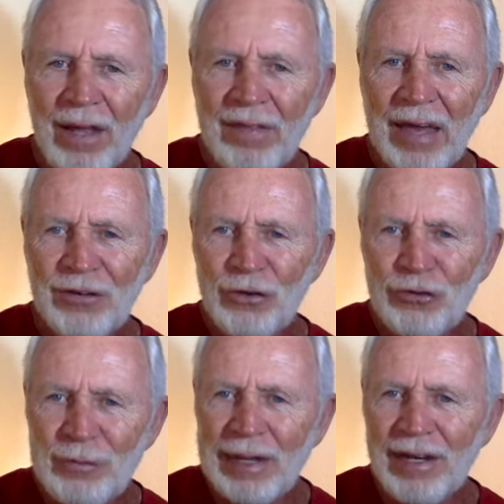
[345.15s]
that does
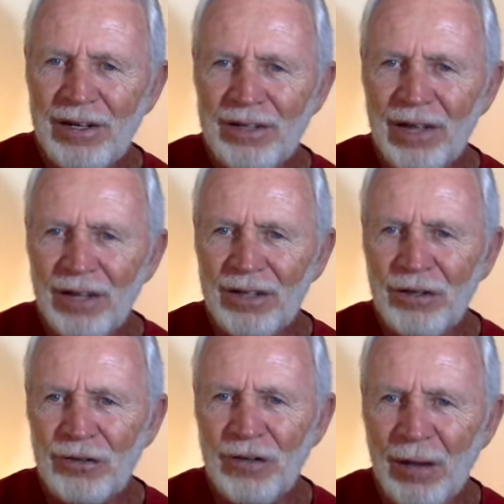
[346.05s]
make not,
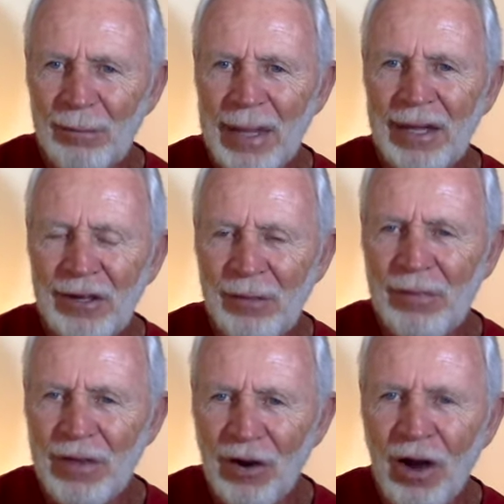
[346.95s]
does not make him
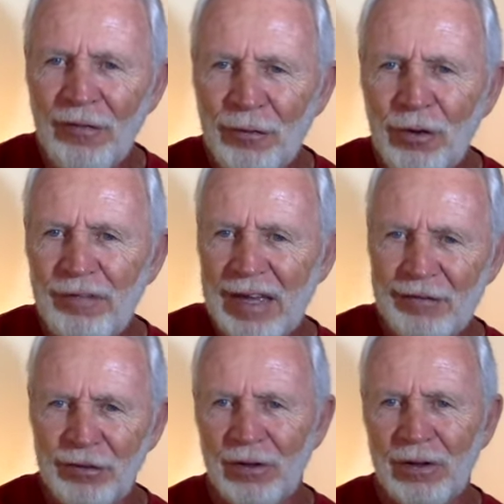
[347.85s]
the author of
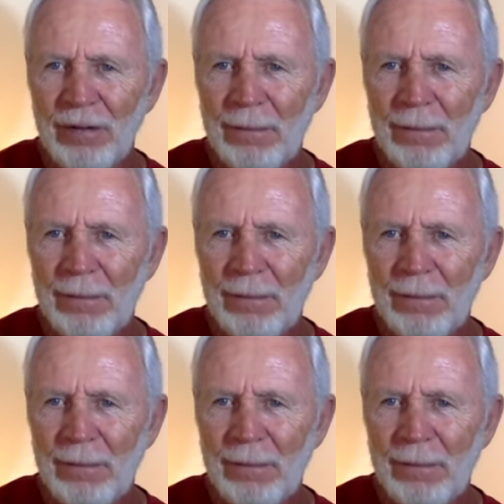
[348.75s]
evil